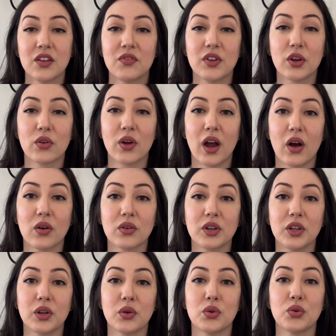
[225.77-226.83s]
figure out
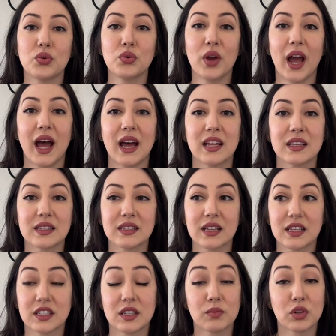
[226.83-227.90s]
who has a
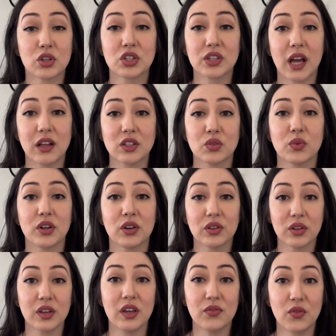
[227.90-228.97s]
similar style to what you're
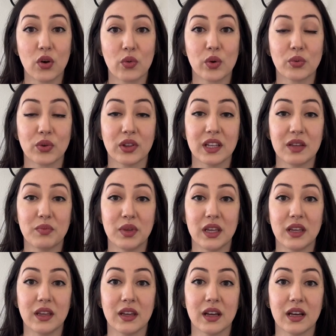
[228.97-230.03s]
looking for will really
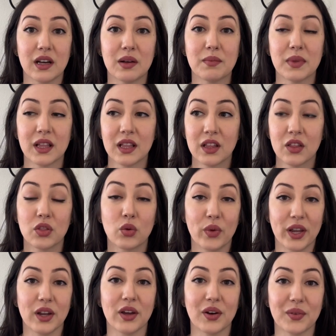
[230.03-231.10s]
be the way
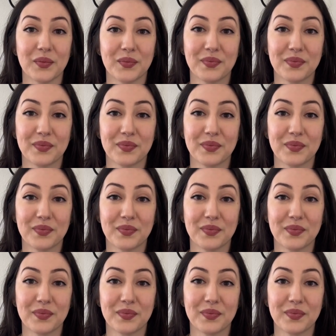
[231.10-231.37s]
to go.